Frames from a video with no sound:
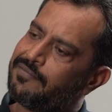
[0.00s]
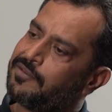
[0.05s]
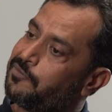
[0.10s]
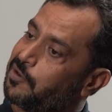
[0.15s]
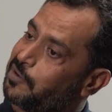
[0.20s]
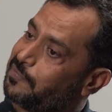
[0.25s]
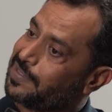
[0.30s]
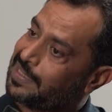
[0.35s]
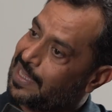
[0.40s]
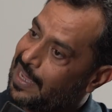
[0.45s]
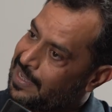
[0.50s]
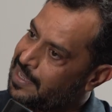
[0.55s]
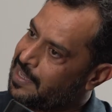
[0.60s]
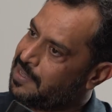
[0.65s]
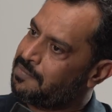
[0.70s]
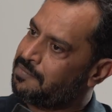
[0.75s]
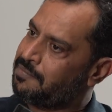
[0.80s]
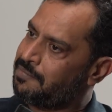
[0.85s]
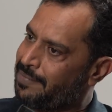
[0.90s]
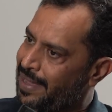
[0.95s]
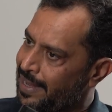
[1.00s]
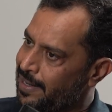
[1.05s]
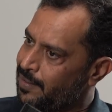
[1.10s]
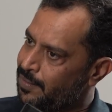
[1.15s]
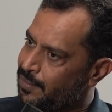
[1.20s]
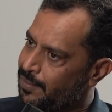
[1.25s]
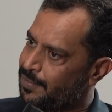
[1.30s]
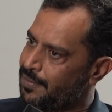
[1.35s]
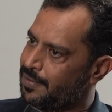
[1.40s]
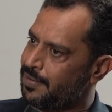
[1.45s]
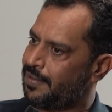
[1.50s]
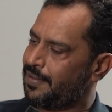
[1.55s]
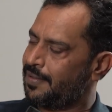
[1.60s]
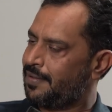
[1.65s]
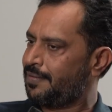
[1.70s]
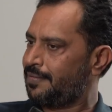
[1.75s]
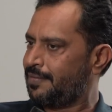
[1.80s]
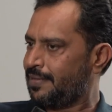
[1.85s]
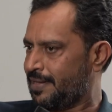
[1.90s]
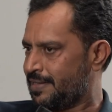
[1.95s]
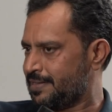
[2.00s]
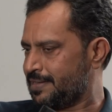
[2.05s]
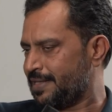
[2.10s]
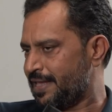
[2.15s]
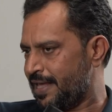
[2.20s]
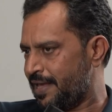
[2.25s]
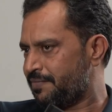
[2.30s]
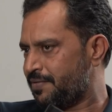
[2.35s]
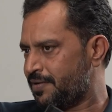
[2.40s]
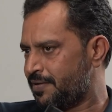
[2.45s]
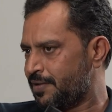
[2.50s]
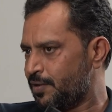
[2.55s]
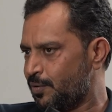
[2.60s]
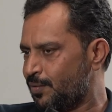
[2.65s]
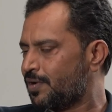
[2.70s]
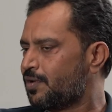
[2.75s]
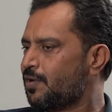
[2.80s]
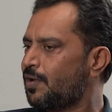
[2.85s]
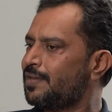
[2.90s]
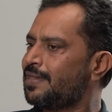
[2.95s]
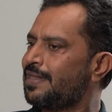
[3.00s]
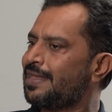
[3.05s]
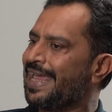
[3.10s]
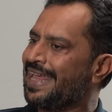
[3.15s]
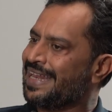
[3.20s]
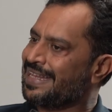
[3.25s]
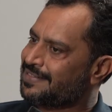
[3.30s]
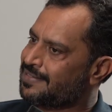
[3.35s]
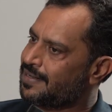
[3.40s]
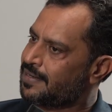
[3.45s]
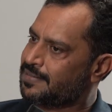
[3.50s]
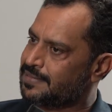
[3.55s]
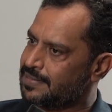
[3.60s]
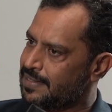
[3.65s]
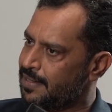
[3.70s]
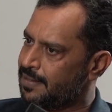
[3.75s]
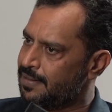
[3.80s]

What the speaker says: We work with IIM Bangalore. They have a unit called the NSR cell.